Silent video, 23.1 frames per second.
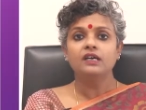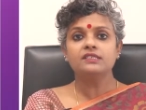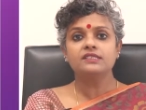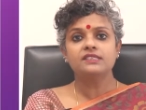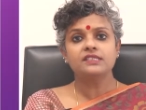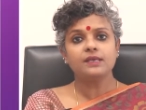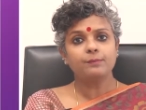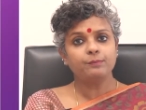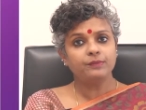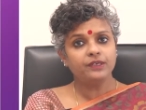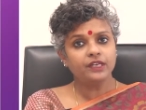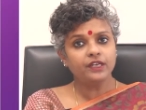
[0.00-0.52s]
A
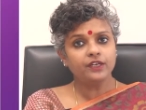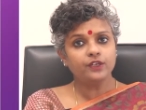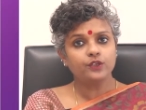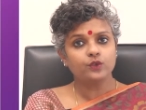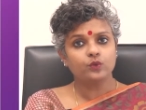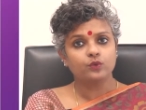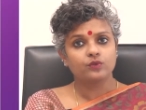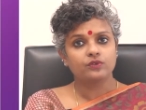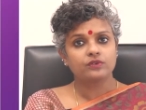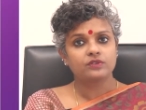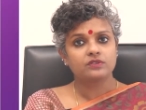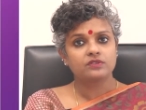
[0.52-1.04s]
septate
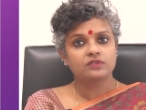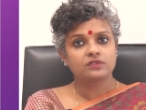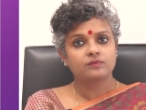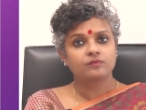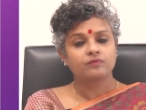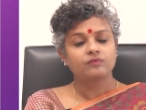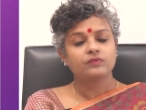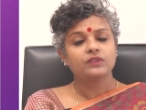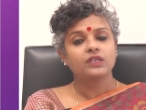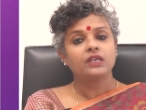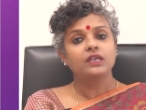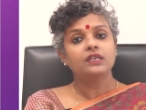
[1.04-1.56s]
uterus
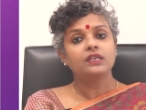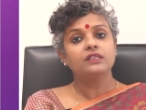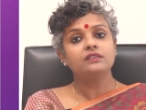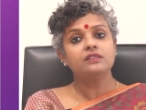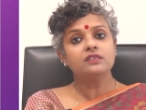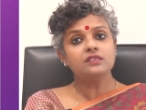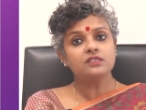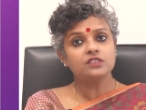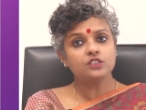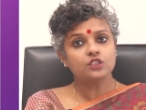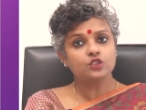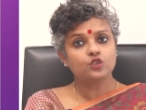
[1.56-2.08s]
in
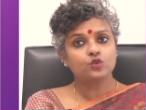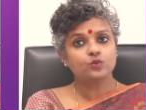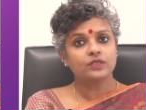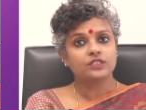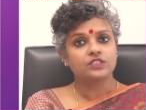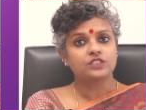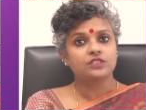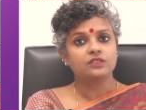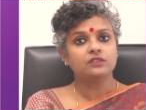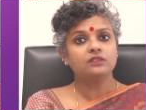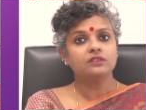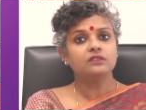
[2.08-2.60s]
this
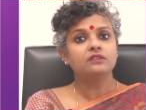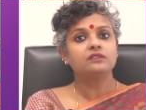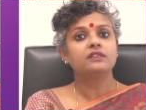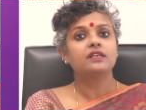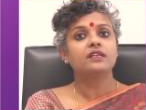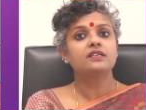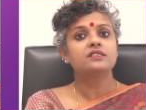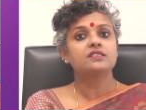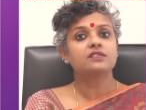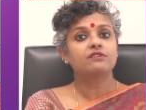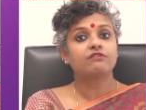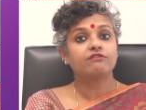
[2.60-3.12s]
situation, there
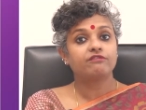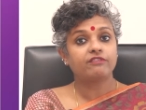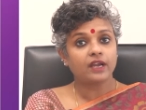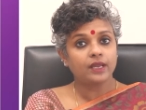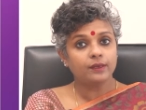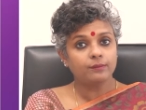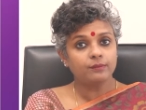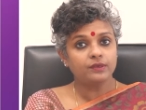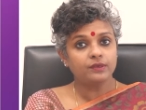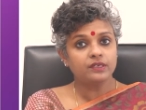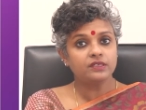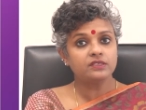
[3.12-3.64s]
is a
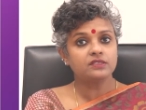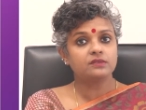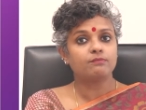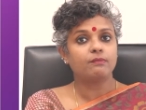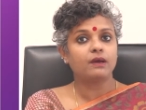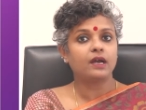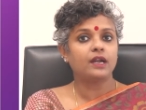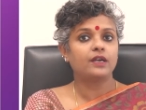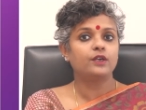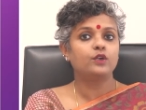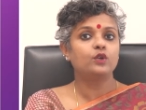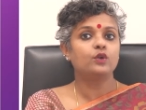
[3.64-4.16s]
fibrous
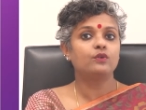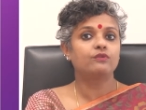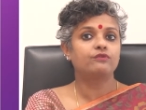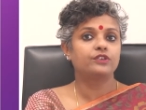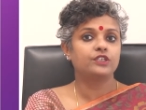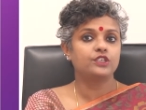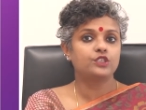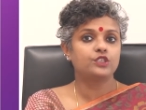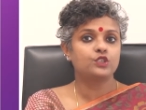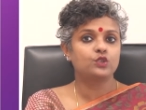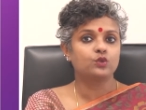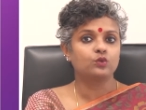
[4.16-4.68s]
band of
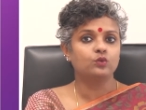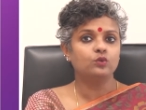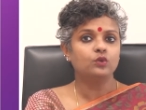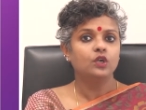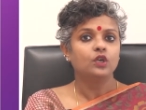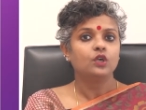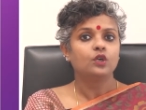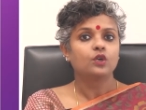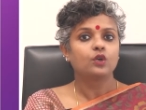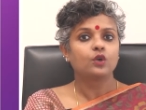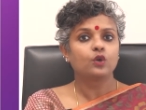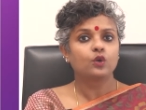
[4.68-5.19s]
tissue
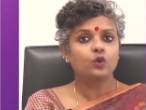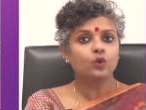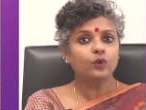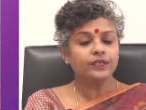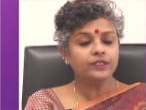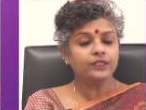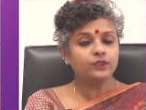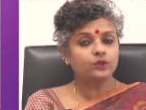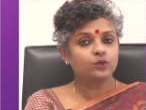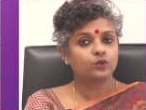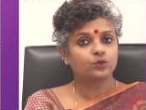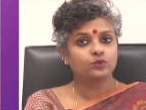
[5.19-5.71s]

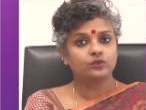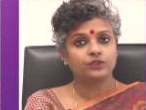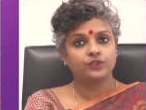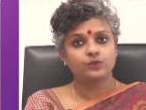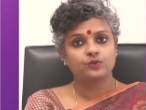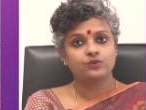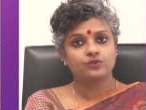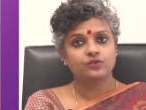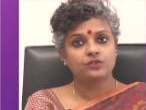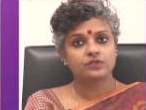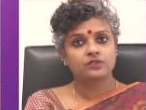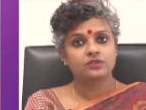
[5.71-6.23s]
growing through the
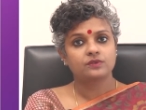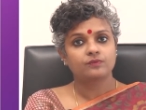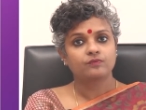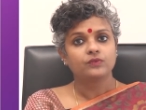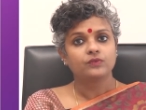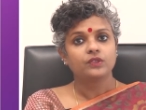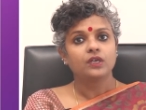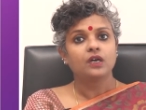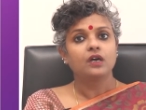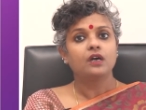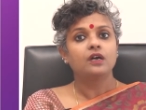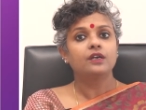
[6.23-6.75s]
uterus.
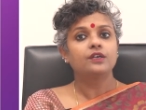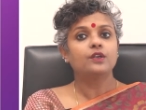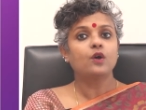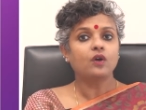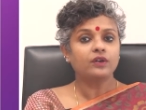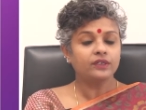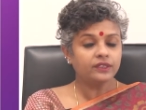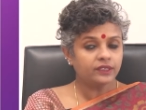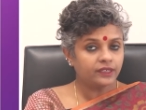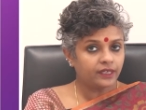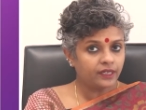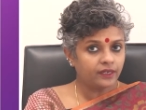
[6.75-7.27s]
A
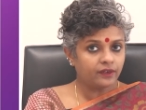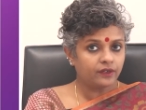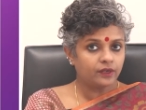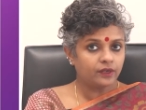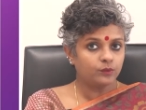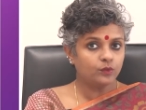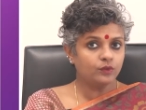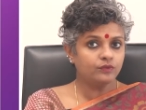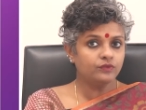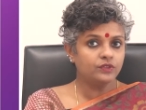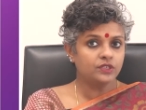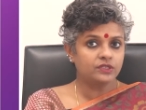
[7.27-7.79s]
doctor can
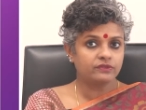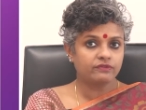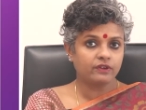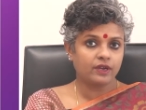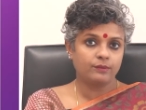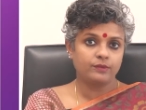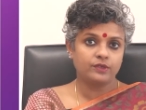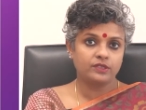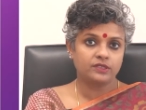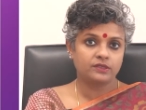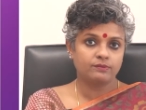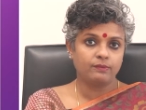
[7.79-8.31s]
remove this
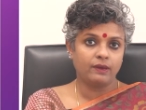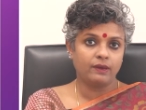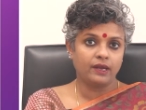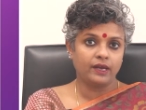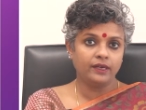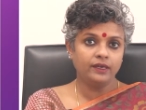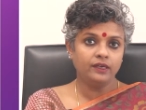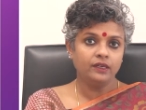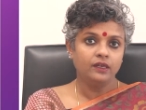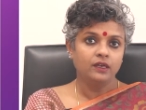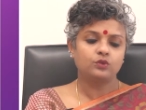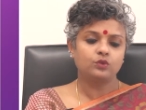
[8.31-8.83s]
fibrous
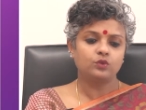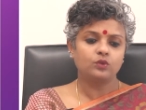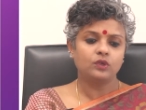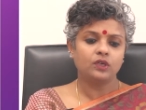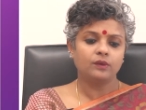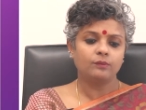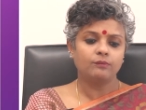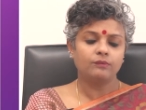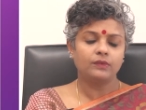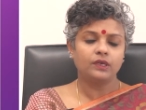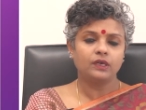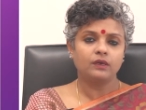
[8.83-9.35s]
band through a,
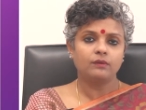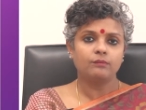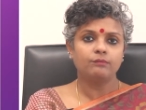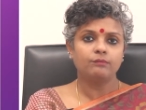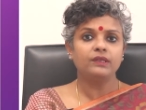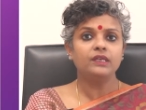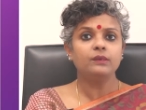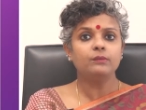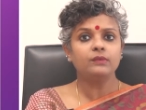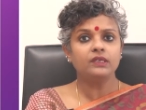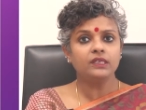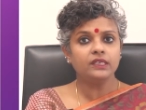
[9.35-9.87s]
a
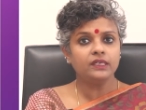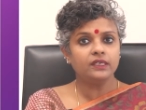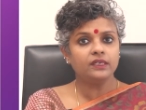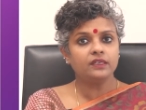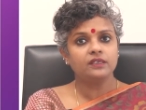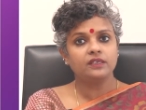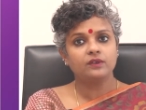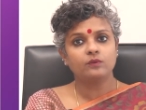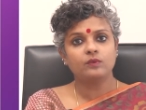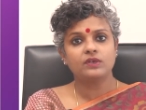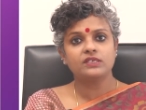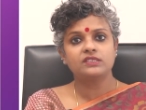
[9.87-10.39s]
minimally
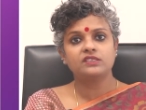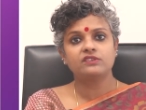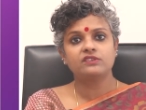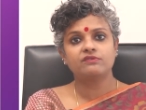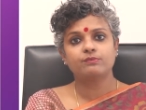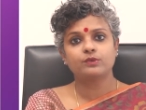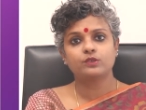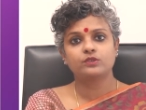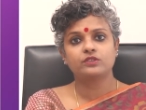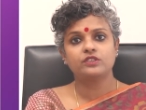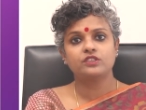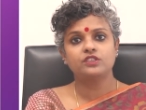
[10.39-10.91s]
invasive
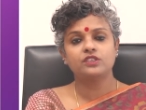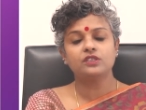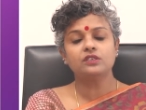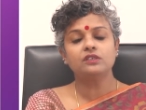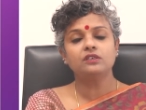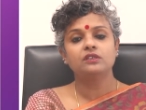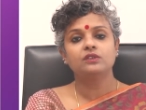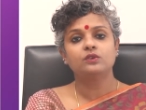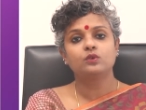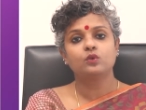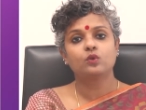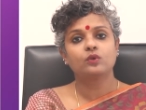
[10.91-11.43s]

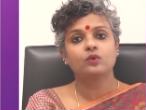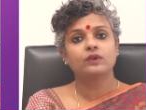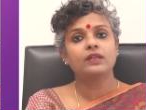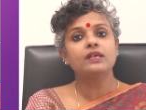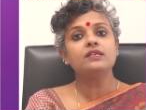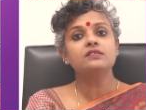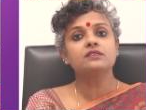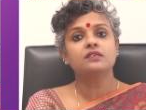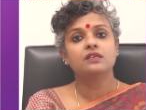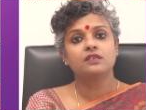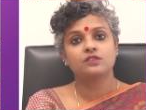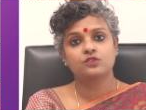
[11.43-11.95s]
procedure known
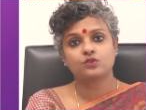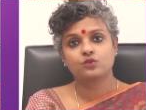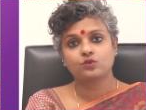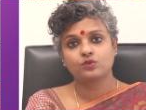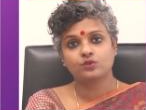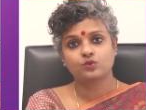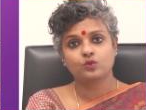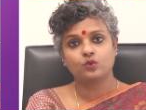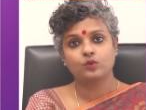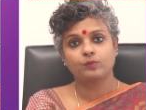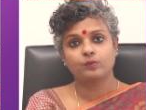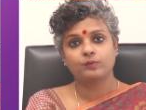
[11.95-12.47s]
as
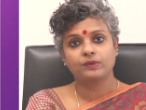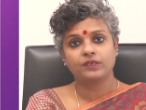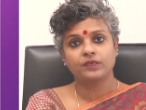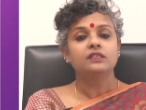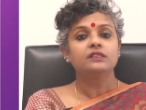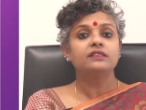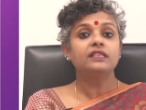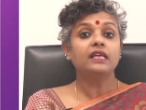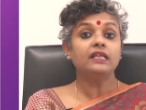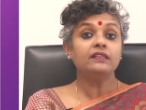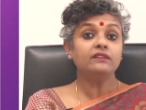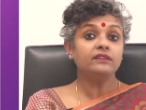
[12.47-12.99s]
hysteroscopy.
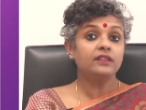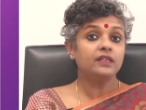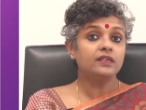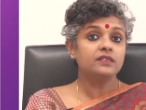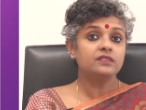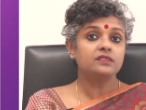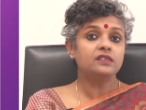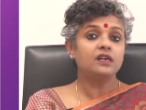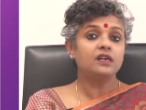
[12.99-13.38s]
Then there is